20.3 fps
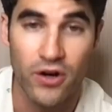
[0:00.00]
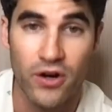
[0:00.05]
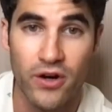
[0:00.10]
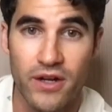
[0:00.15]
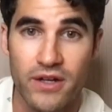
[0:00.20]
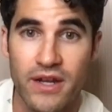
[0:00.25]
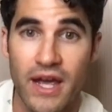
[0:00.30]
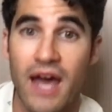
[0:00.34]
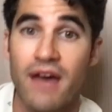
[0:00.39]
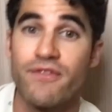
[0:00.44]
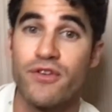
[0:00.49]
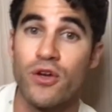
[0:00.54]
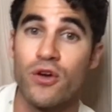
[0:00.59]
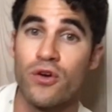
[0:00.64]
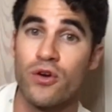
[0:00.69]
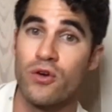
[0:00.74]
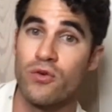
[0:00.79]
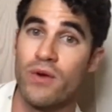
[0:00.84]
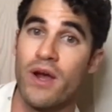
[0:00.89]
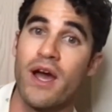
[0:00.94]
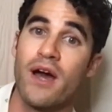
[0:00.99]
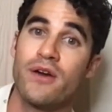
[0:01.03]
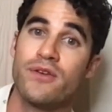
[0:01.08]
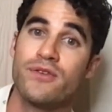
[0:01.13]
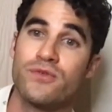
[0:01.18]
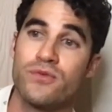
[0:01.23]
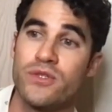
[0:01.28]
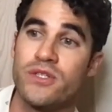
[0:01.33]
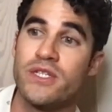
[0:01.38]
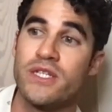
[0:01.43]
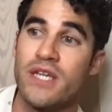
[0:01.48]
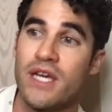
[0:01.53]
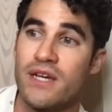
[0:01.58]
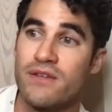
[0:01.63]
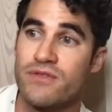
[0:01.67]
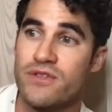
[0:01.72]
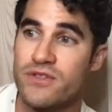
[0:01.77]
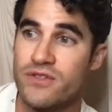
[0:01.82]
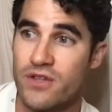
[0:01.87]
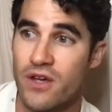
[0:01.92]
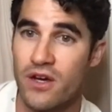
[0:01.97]
and having her around really gave the
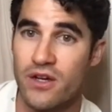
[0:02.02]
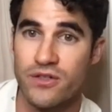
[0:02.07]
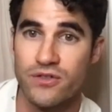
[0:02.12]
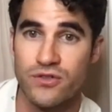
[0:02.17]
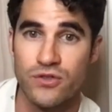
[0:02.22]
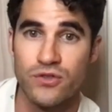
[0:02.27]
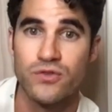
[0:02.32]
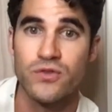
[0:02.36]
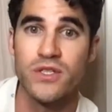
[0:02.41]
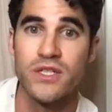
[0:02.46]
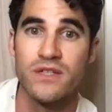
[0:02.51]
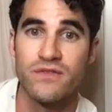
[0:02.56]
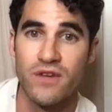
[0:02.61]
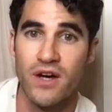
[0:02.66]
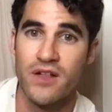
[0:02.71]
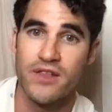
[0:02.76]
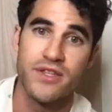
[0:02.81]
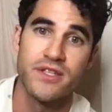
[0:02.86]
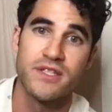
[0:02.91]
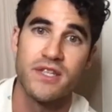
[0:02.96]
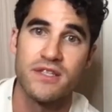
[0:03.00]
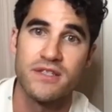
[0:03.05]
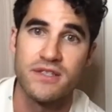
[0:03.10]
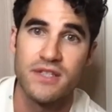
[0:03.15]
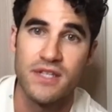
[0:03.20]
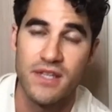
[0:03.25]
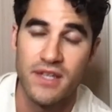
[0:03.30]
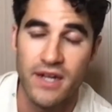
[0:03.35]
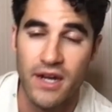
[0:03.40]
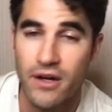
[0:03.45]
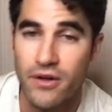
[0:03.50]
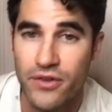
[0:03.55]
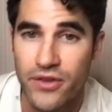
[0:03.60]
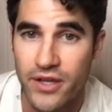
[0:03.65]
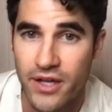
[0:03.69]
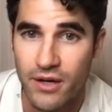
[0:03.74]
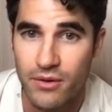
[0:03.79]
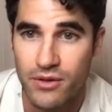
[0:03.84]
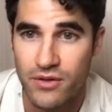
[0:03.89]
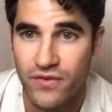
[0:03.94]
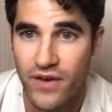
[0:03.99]
song a degree of authenticity that I don't think I
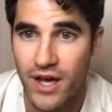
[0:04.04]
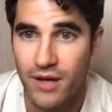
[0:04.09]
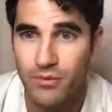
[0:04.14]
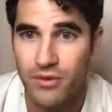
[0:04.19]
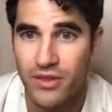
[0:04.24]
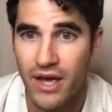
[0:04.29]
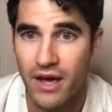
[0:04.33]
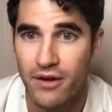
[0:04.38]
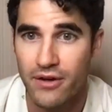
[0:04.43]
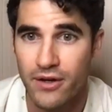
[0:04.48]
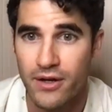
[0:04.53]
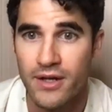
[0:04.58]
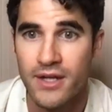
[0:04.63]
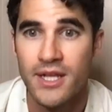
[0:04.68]
would have had without her.